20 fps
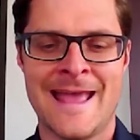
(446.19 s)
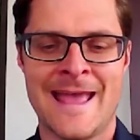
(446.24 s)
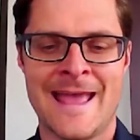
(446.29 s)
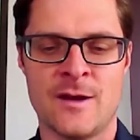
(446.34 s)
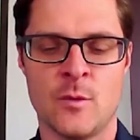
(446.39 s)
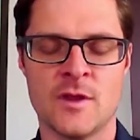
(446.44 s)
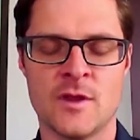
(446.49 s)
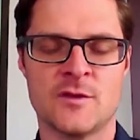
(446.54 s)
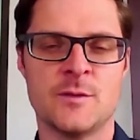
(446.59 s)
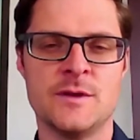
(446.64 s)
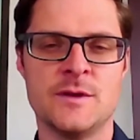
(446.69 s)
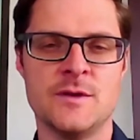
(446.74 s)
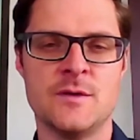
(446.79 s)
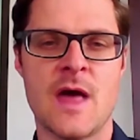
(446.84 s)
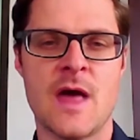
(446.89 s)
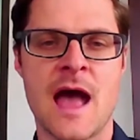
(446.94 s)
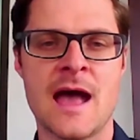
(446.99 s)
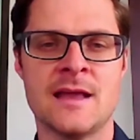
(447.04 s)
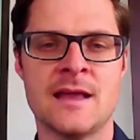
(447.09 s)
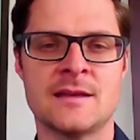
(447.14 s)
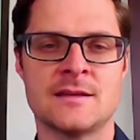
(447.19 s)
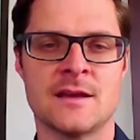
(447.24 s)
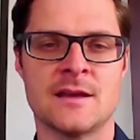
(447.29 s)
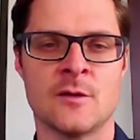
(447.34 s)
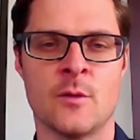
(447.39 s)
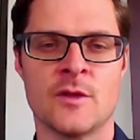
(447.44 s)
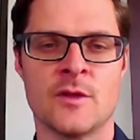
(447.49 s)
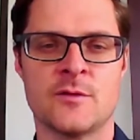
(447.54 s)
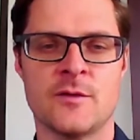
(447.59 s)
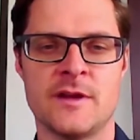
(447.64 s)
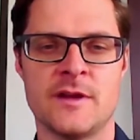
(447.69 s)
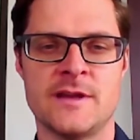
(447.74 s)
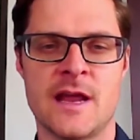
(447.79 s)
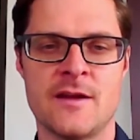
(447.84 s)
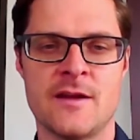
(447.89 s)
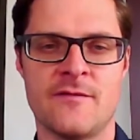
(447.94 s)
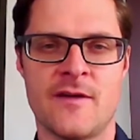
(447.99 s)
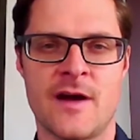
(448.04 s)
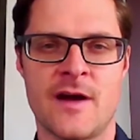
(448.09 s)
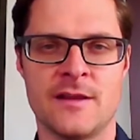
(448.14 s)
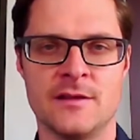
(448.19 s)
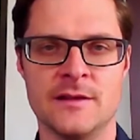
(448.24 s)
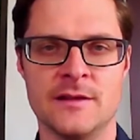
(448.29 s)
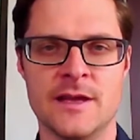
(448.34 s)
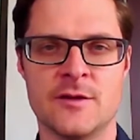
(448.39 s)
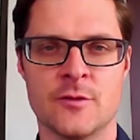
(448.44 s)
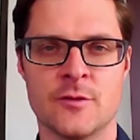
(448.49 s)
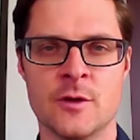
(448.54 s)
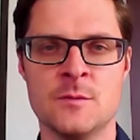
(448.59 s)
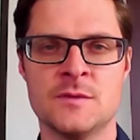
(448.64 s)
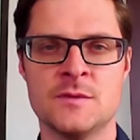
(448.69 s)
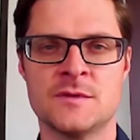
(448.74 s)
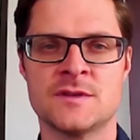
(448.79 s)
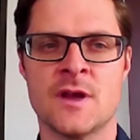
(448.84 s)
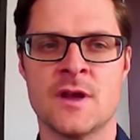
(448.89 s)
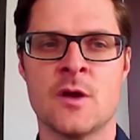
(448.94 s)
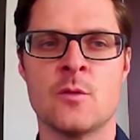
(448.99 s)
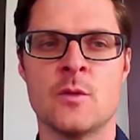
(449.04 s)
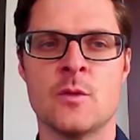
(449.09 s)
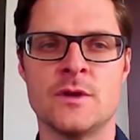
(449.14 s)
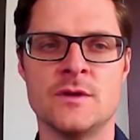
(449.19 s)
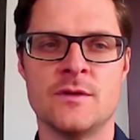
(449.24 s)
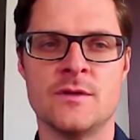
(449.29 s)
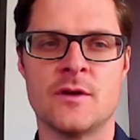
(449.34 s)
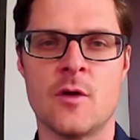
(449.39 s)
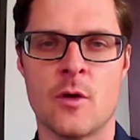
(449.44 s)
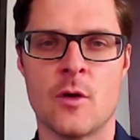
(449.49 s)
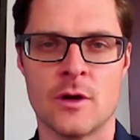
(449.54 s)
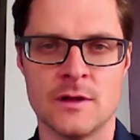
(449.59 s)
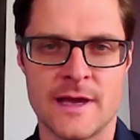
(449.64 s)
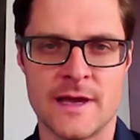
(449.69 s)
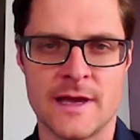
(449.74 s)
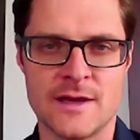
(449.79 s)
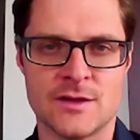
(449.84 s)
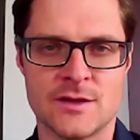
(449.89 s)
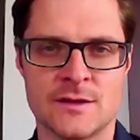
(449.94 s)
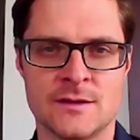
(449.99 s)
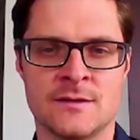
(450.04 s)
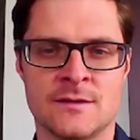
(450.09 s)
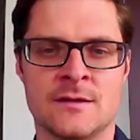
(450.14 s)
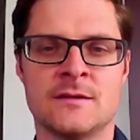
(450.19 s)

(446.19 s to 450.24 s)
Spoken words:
And once we do that, or once we identify the leak groups, we do the correlation.